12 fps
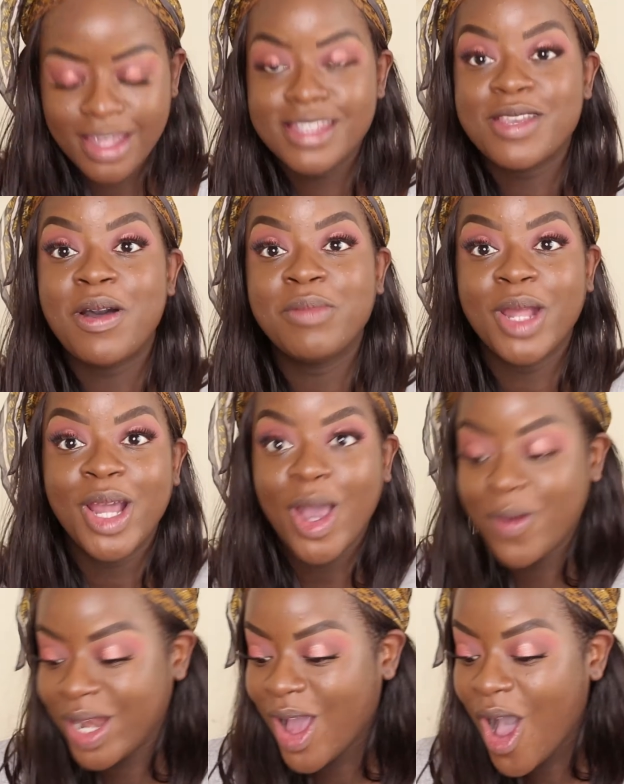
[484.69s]
So I'm gonna
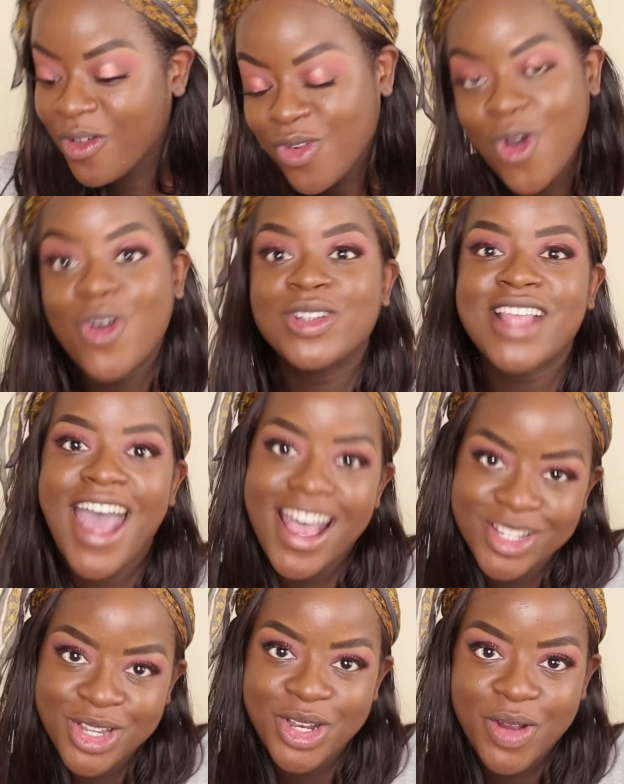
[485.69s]
go in, of course,
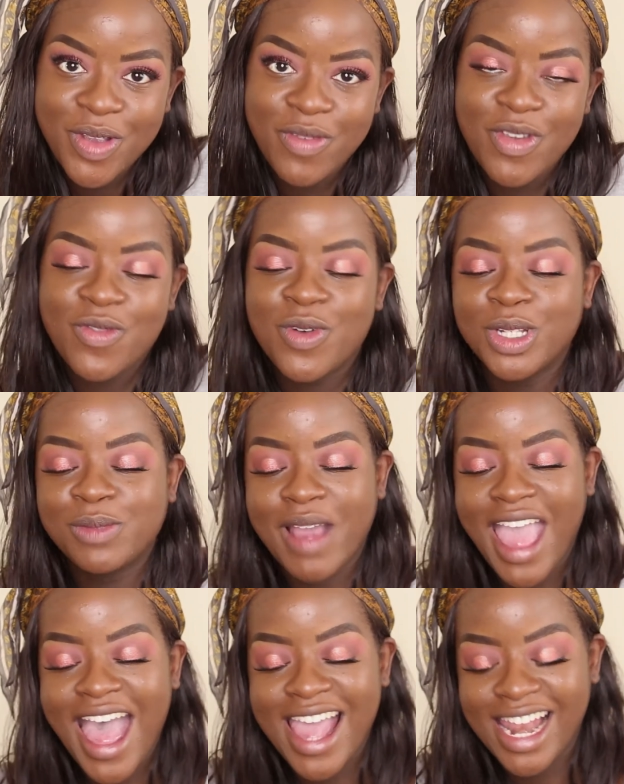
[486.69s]
as you know, if you've watched my
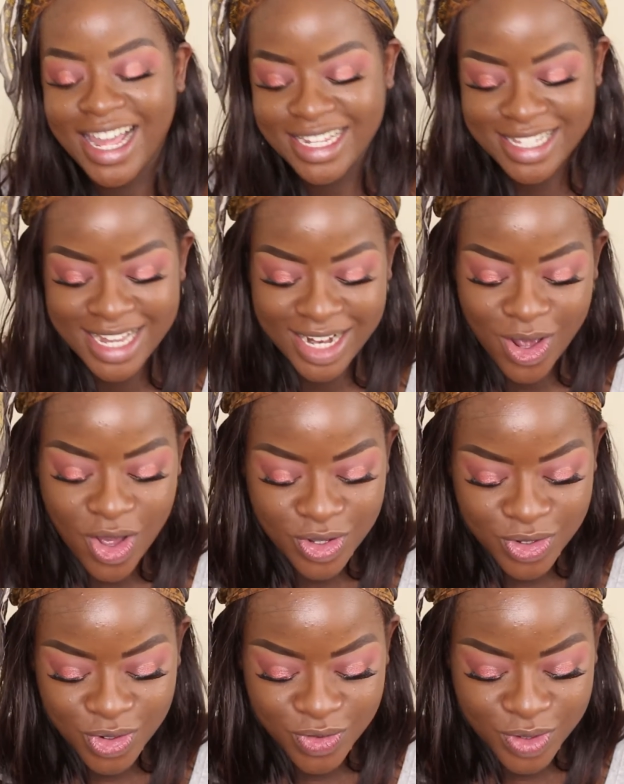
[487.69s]
highlight and
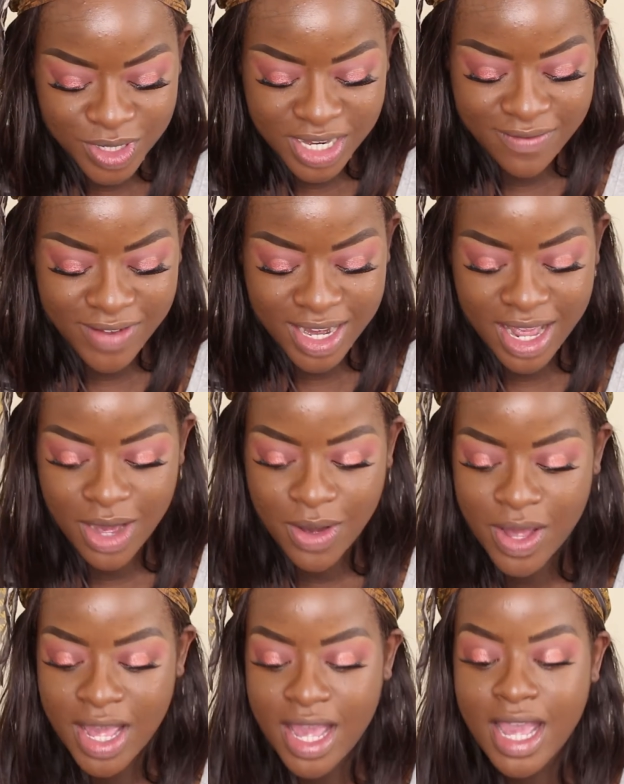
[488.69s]
contour routine video,
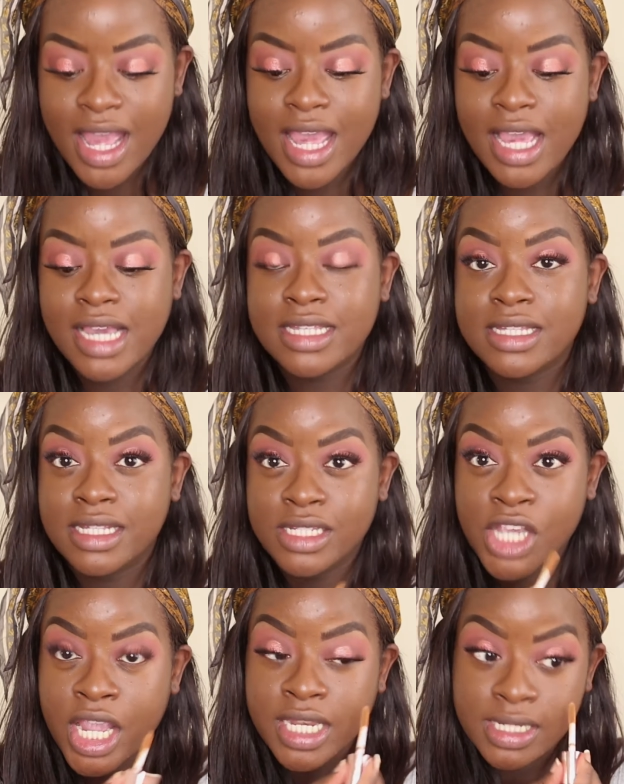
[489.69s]
is the
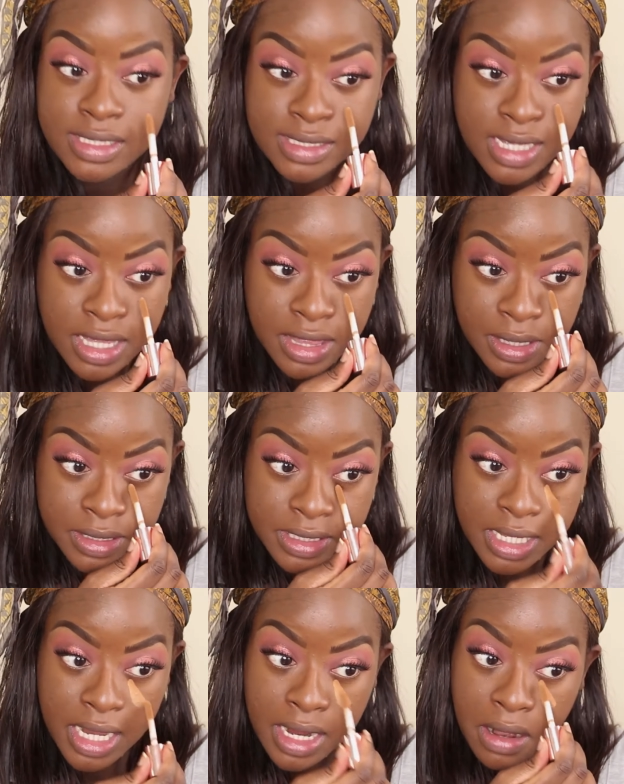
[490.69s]
shade
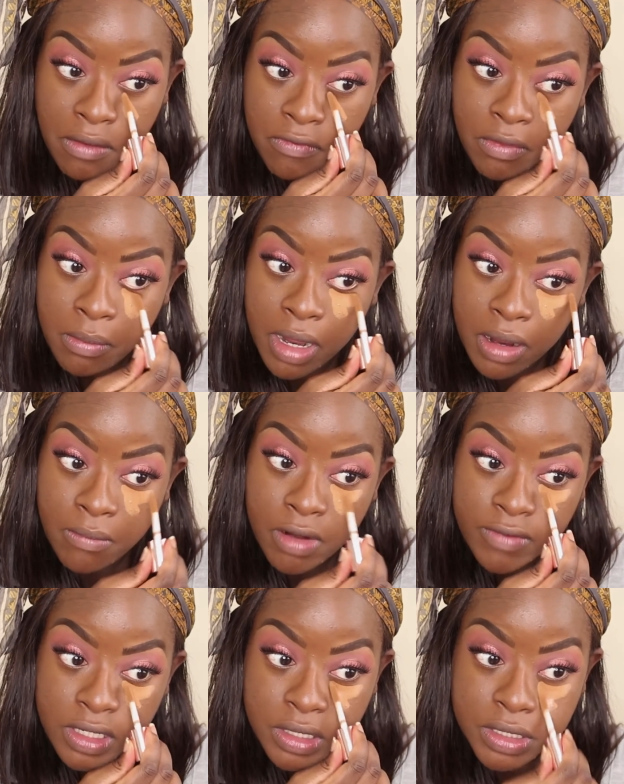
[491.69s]
C13 from Makeup
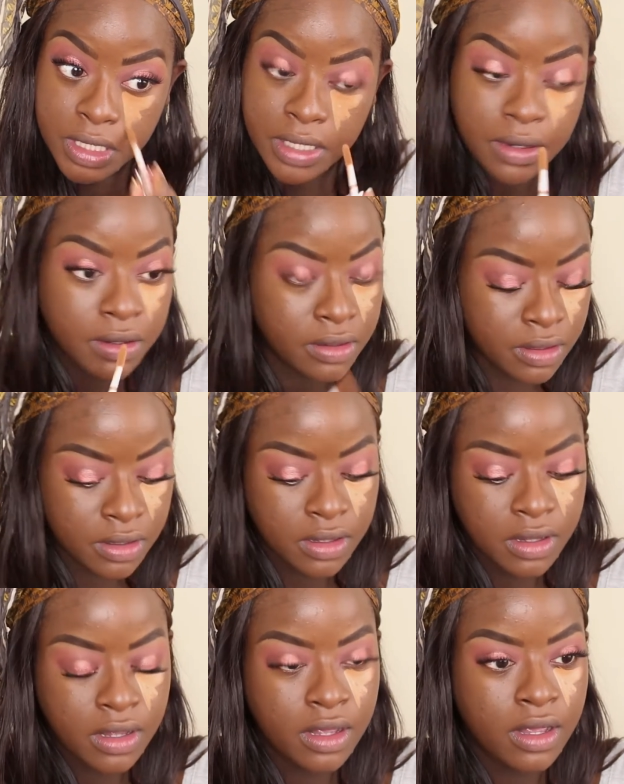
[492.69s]
Revolution.
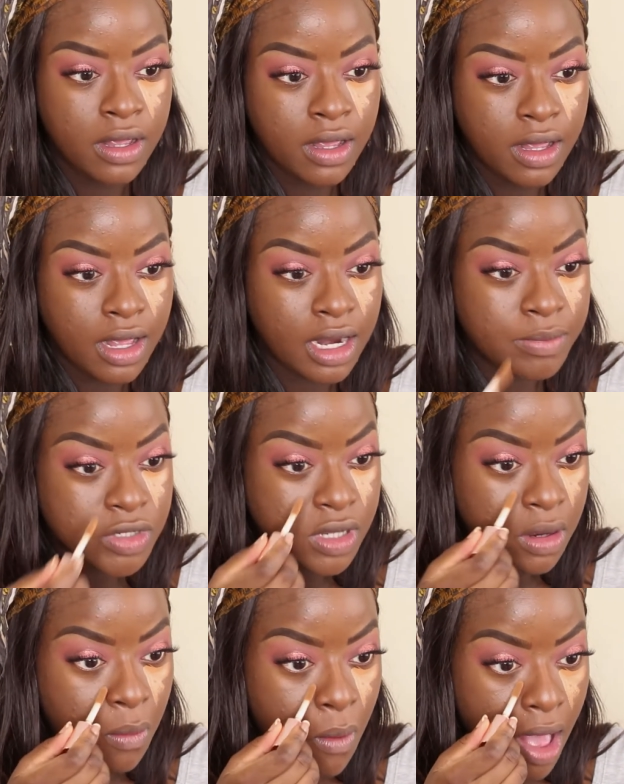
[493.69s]
And I'm just
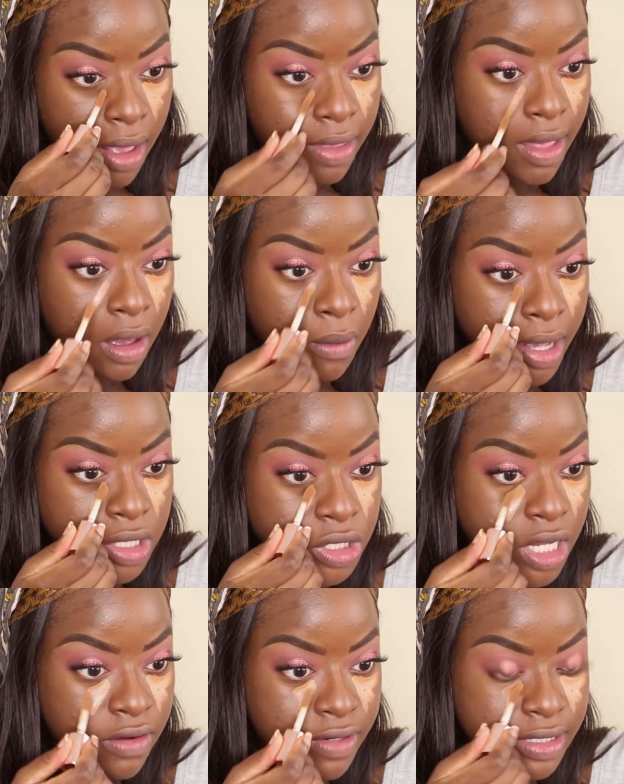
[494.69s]
gonna whack that quite
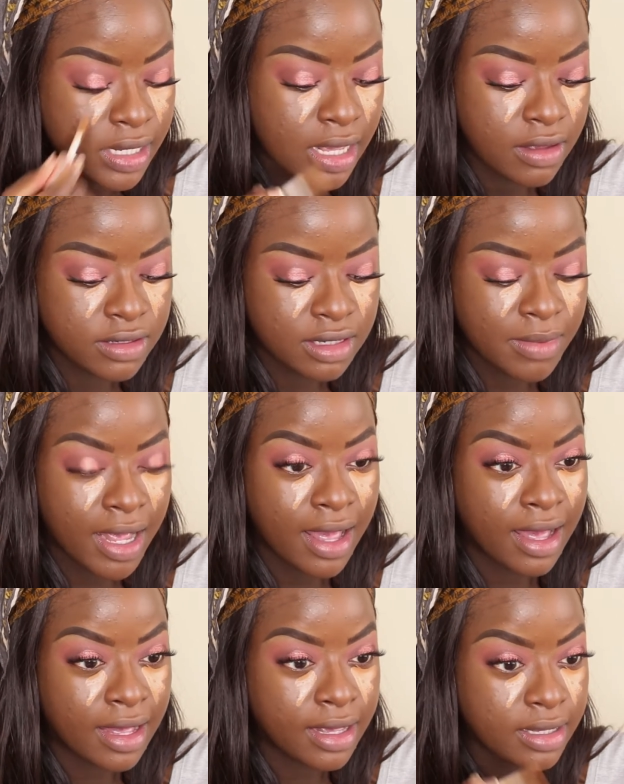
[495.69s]
generously under my
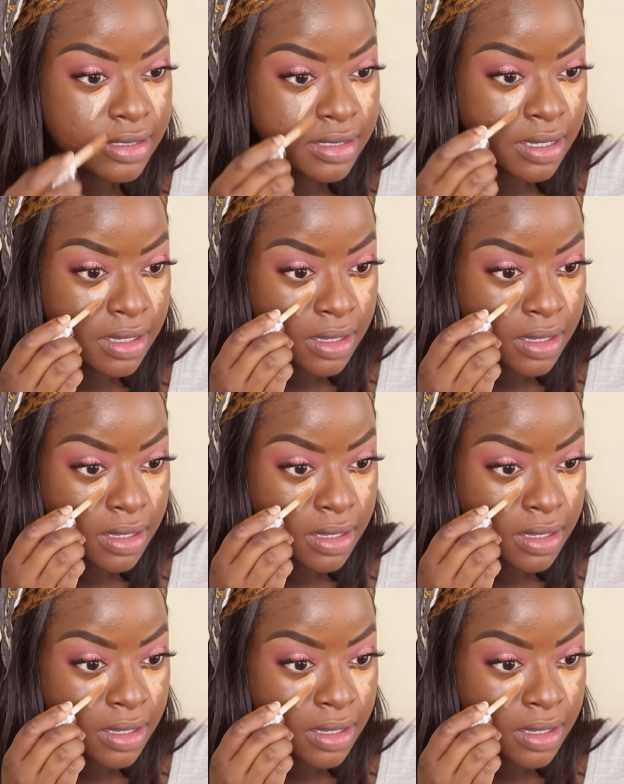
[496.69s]
eyes.